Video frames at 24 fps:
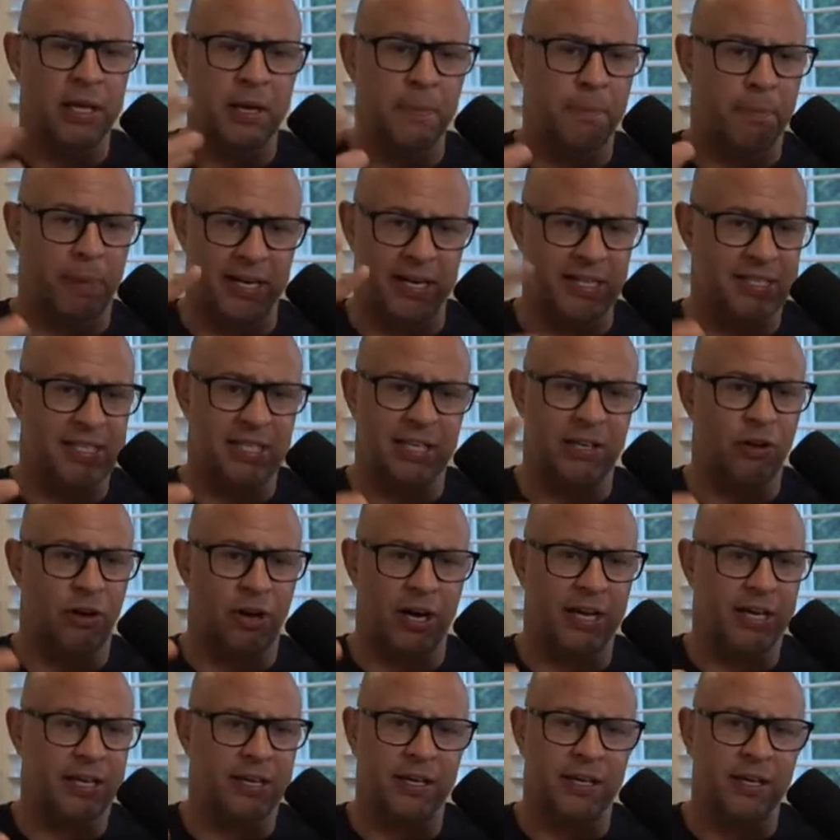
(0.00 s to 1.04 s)
But as in,
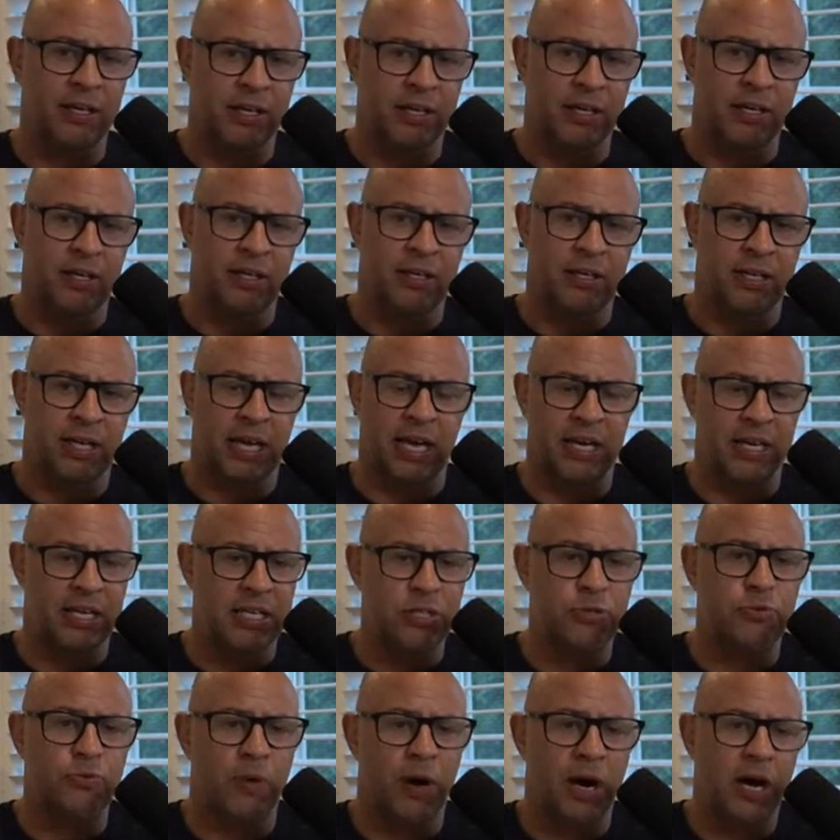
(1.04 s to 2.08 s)
like, can
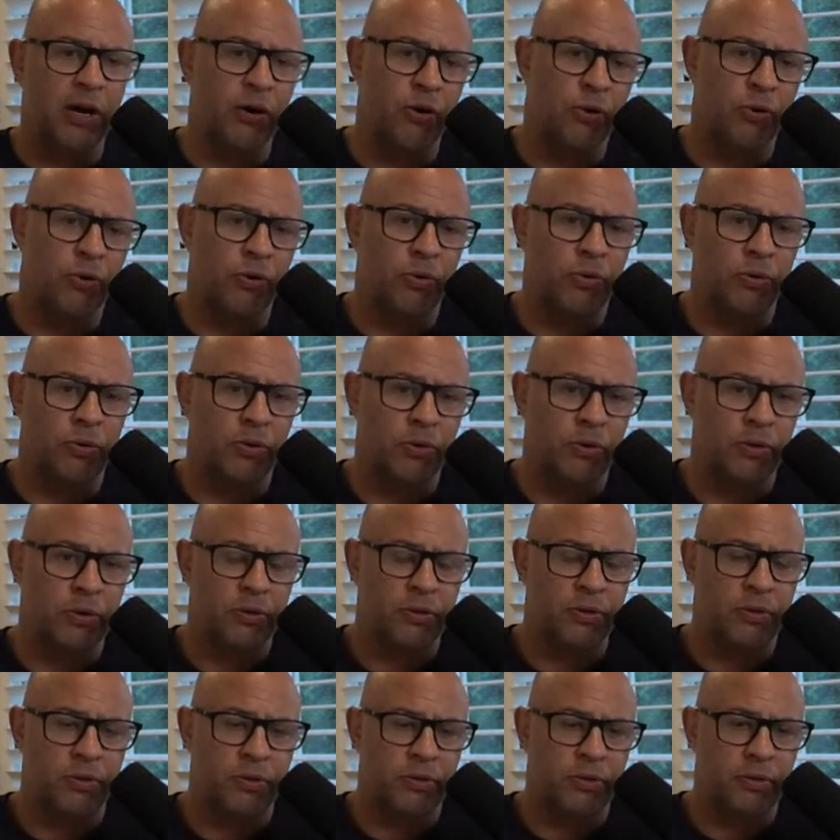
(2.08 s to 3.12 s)
Israel
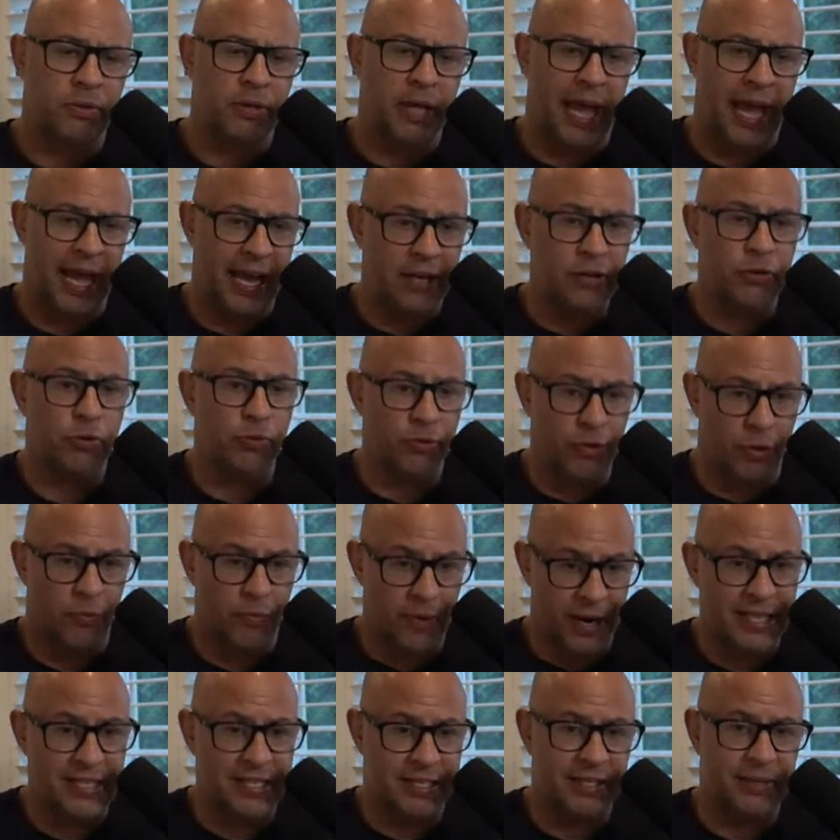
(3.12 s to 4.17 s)
handle the
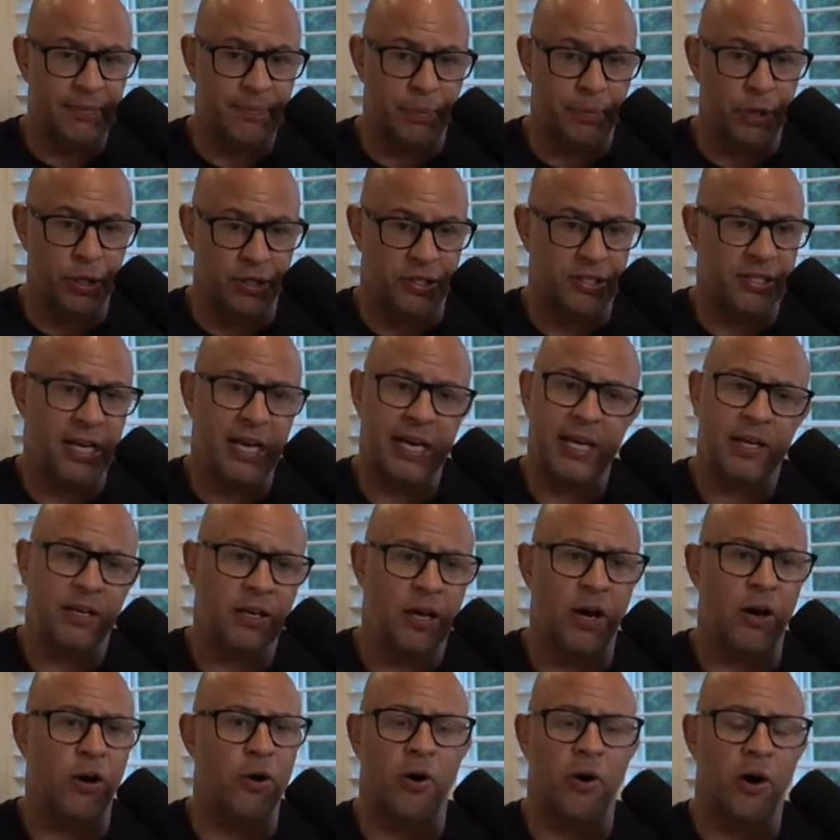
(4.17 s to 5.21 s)
wrestling per se?
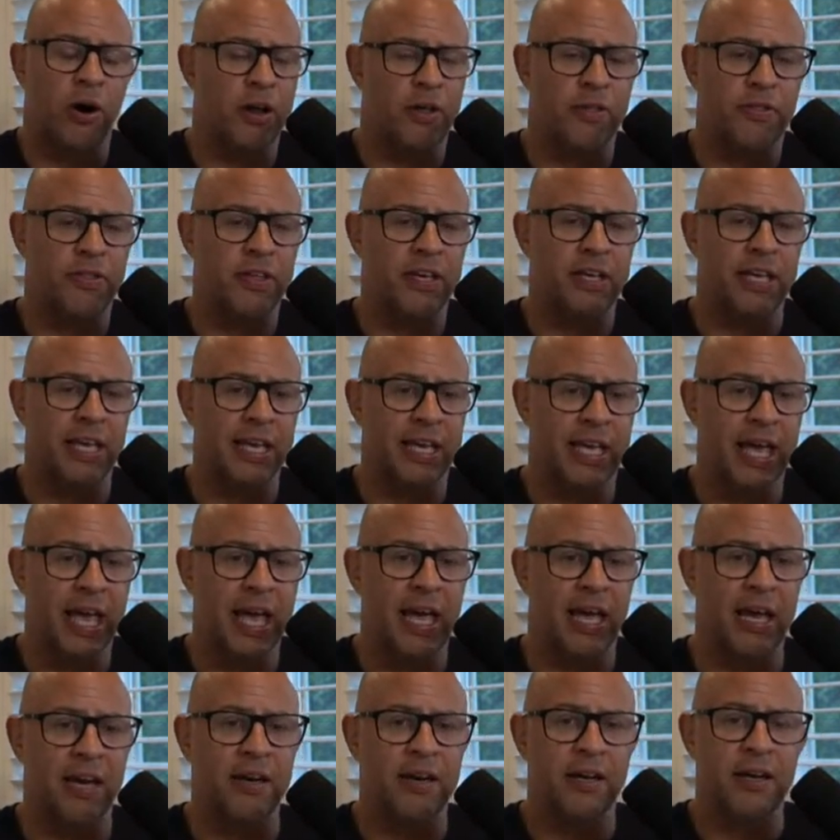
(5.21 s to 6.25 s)
No, I don't think he
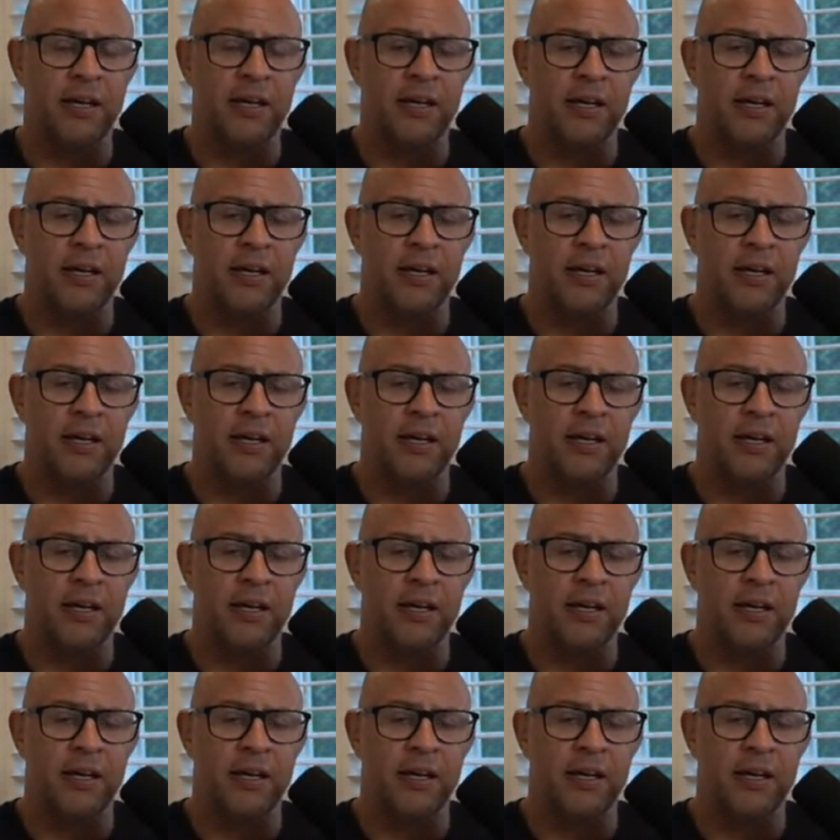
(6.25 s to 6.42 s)
can.